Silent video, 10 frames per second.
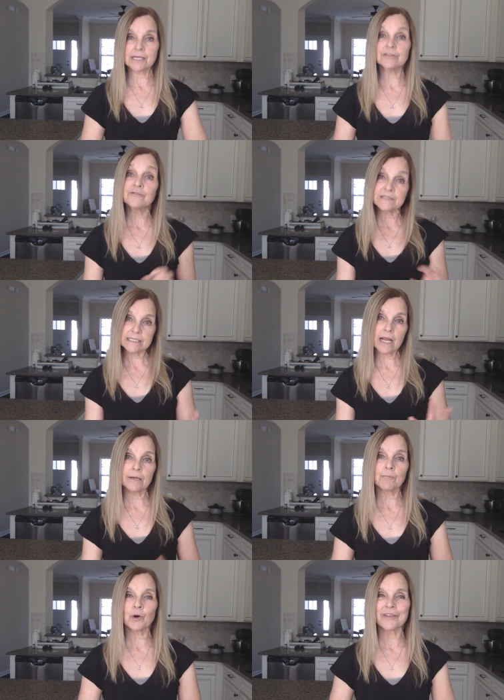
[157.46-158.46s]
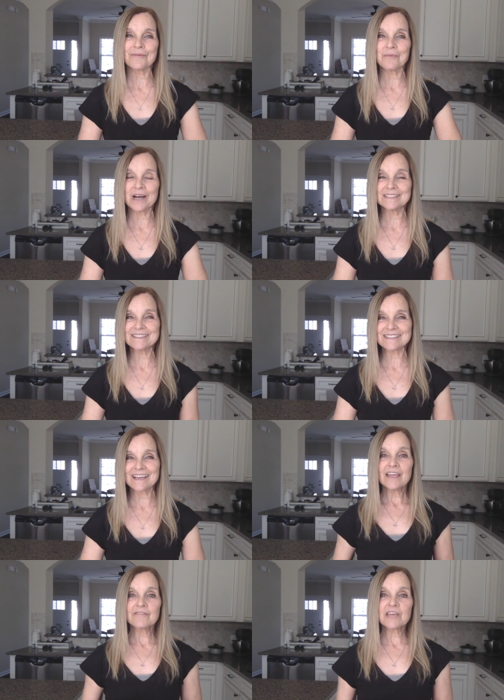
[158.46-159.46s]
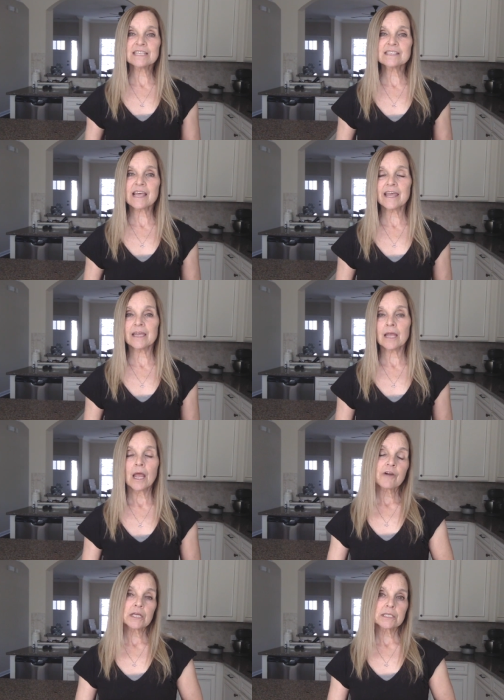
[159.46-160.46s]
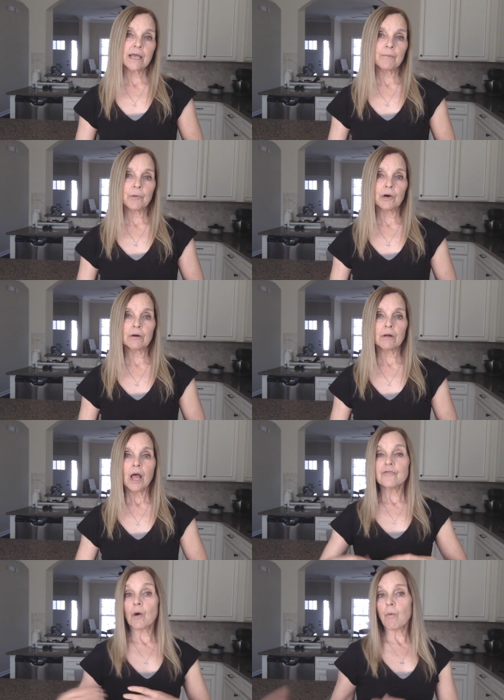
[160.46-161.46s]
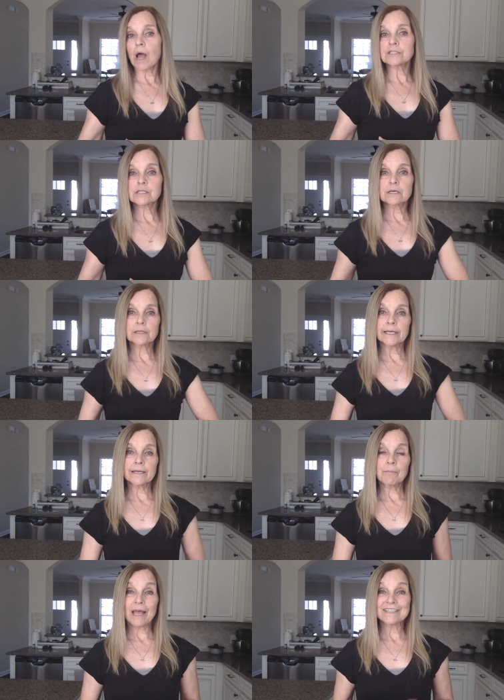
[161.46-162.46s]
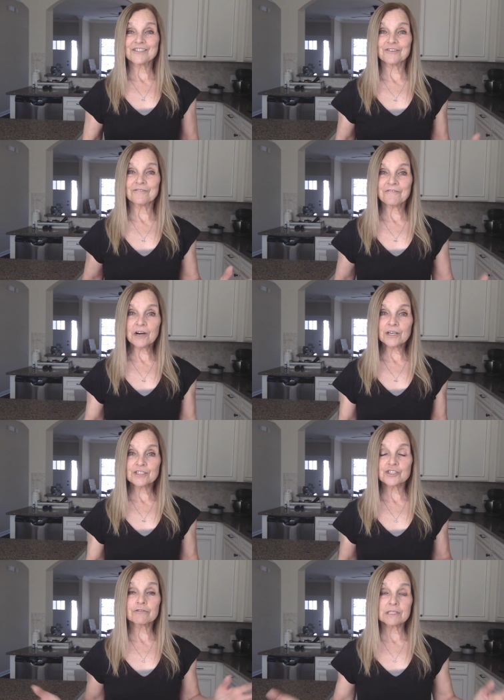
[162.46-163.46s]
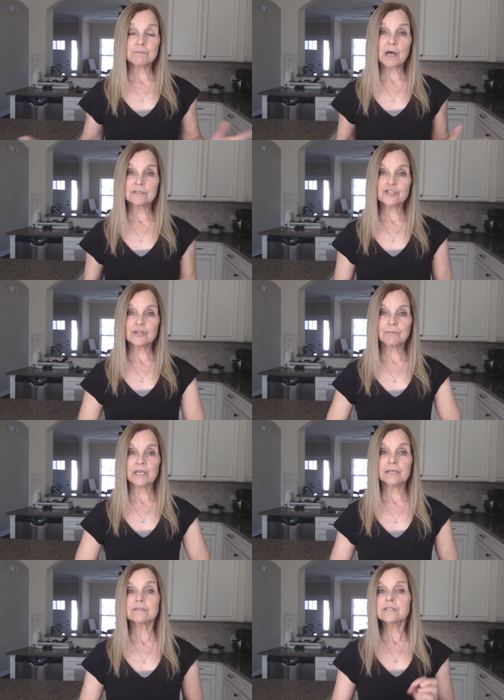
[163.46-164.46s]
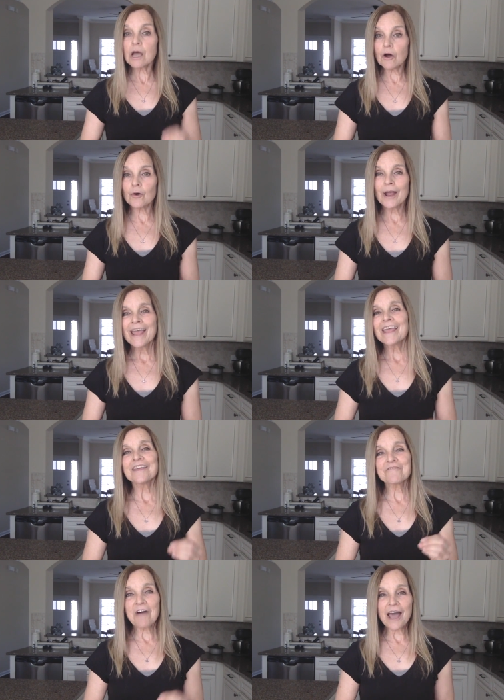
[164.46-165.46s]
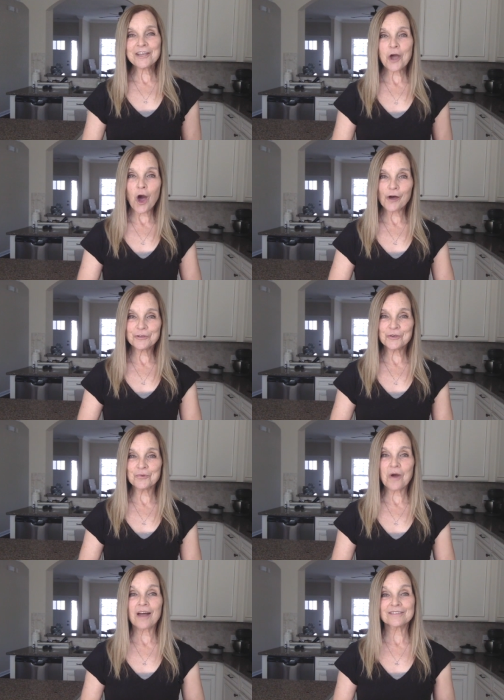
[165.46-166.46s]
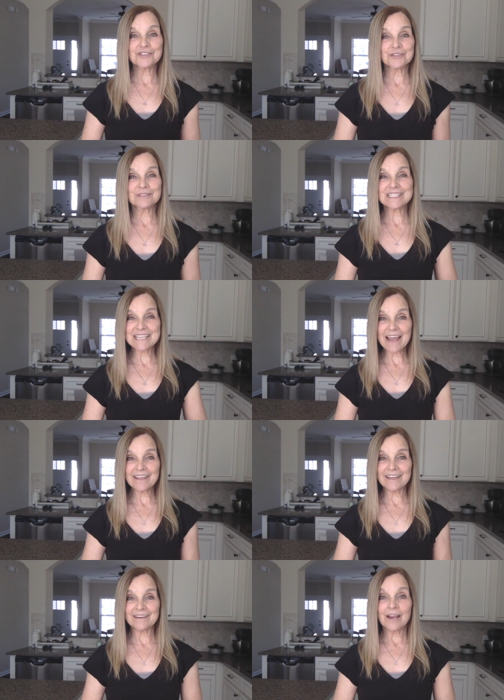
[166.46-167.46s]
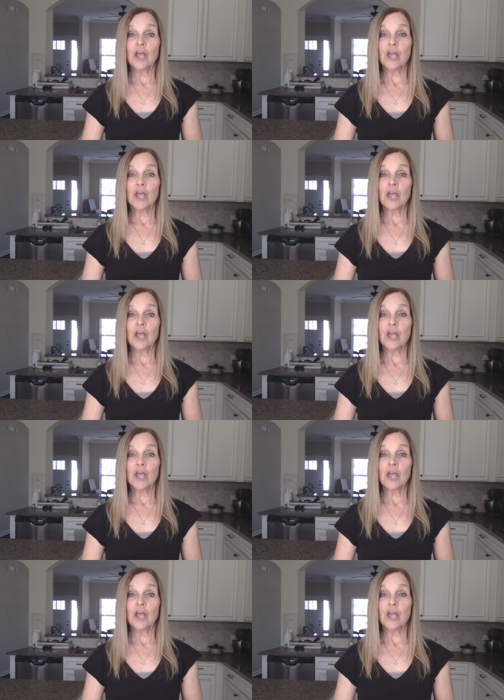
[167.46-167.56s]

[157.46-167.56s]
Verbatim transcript: and you've said it more than once. If they say, for example, they'll watch the link by June 1st, your response should be, so, if I call you on June 2nd,